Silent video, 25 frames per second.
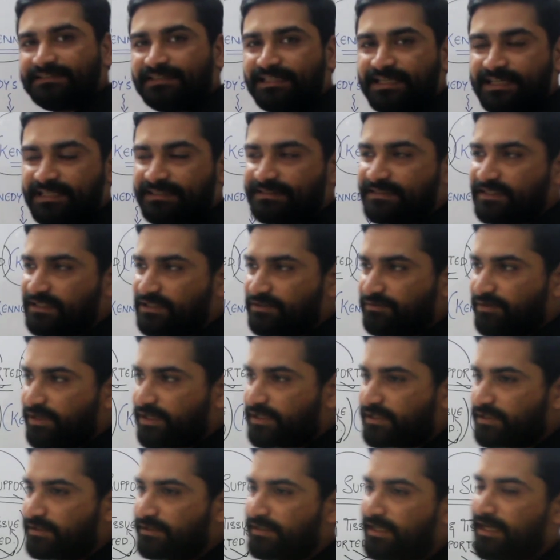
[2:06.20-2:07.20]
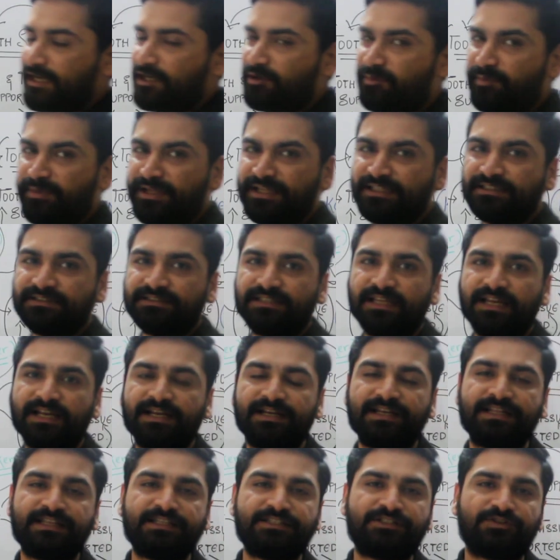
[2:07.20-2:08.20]
3 situation. That means the
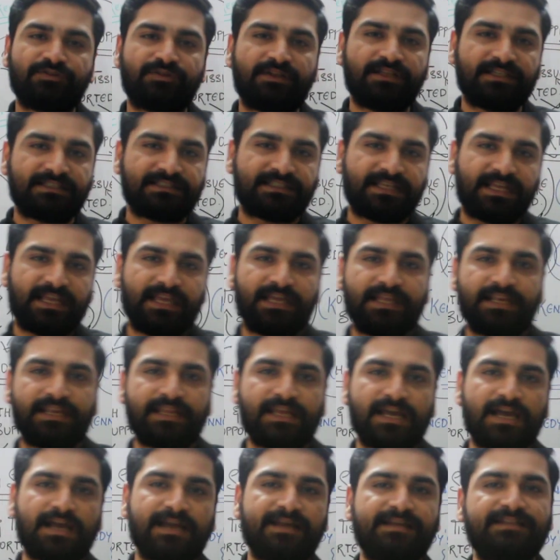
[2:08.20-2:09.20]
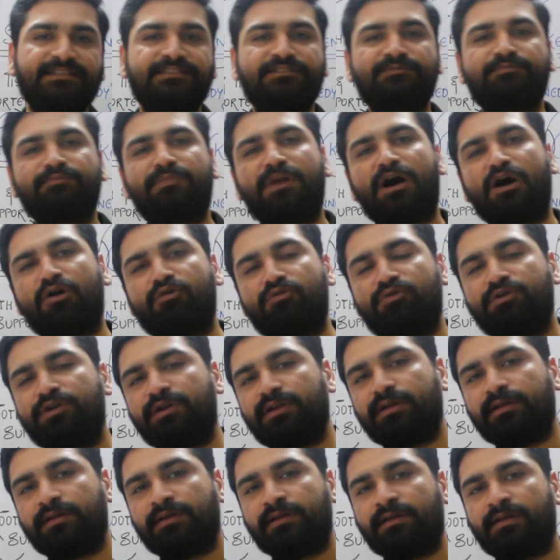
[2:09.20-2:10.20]
edentulous area is
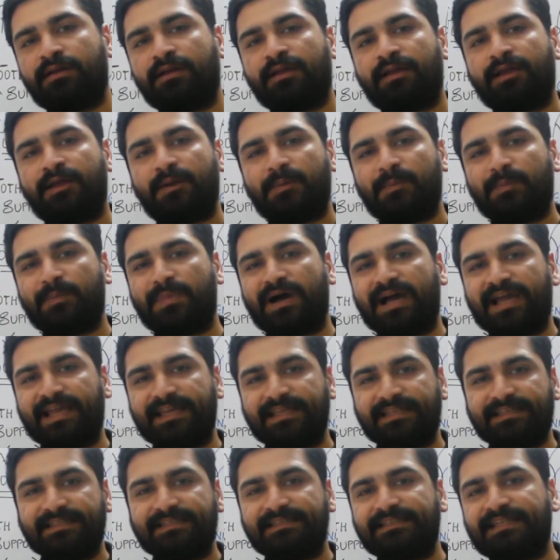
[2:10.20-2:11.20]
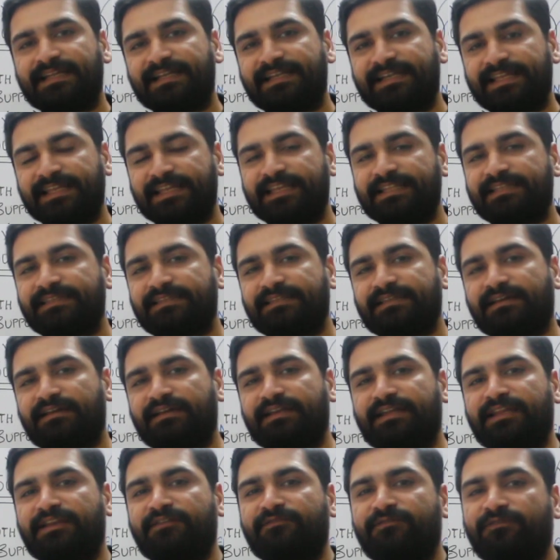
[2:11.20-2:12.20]
bound by the teeth
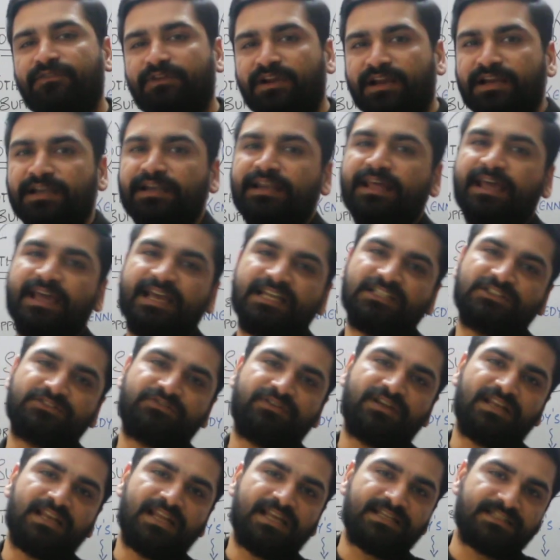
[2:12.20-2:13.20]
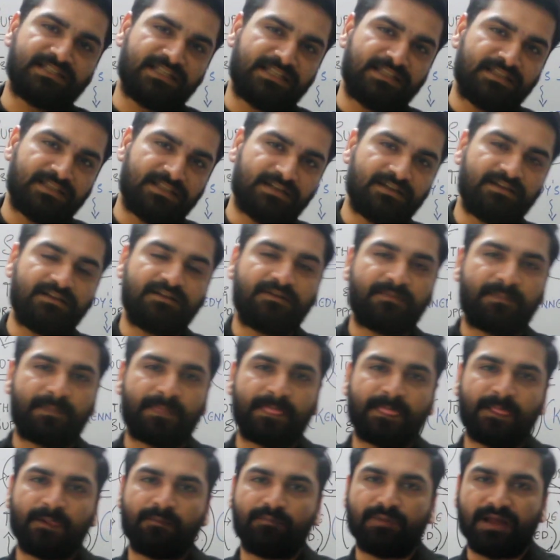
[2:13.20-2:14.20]
in front as well as in the
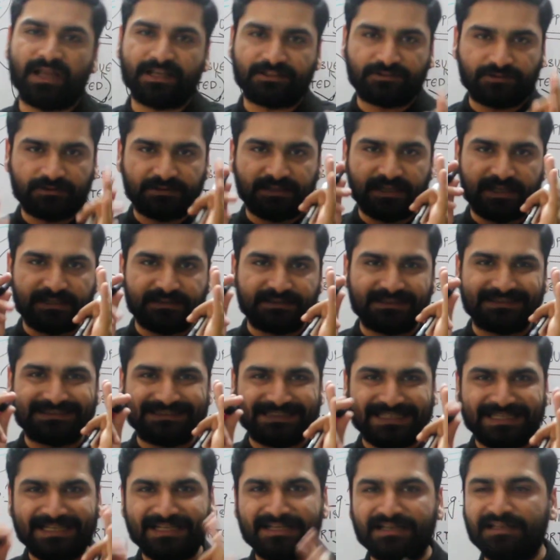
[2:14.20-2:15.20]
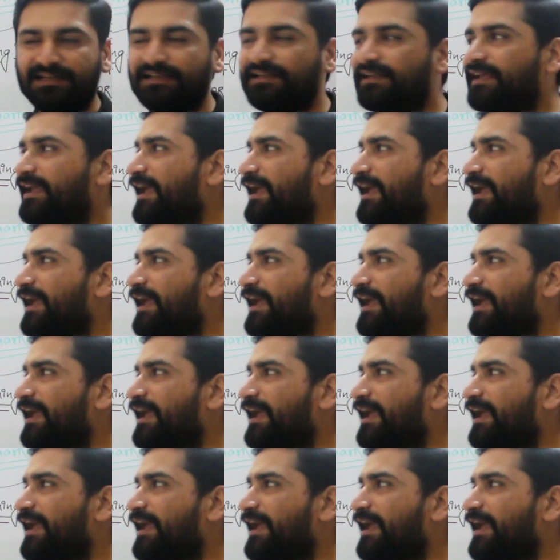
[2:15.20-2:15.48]
back. So there is a single